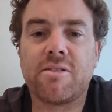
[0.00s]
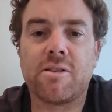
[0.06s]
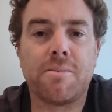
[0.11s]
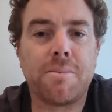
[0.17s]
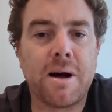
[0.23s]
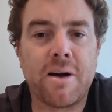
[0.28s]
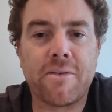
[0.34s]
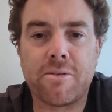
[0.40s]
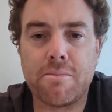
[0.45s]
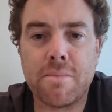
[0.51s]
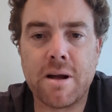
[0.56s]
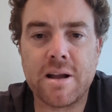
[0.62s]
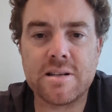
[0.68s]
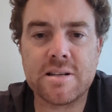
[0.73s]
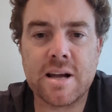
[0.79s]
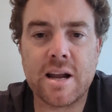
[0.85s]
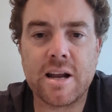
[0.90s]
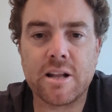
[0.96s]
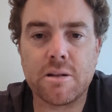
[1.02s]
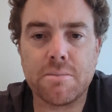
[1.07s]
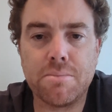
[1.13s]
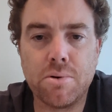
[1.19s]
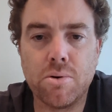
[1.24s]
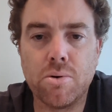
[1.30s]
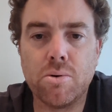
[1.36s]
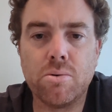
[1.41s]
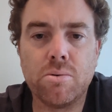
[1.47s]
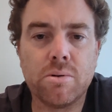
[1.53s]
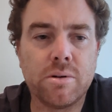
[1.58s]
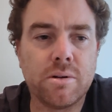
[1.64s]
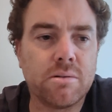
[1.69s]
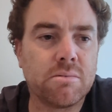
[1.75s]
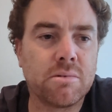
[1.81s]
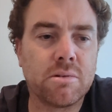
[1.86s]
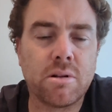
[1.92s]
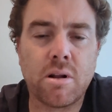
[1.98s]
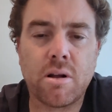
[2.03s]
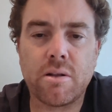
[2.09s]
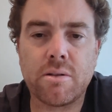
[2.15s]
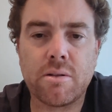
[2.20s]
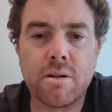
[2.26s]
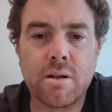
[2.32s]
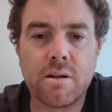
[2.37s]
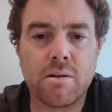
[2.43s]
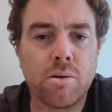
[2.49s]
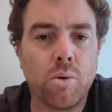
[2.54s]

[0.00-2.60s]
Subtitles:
So apart from maintaining the pool and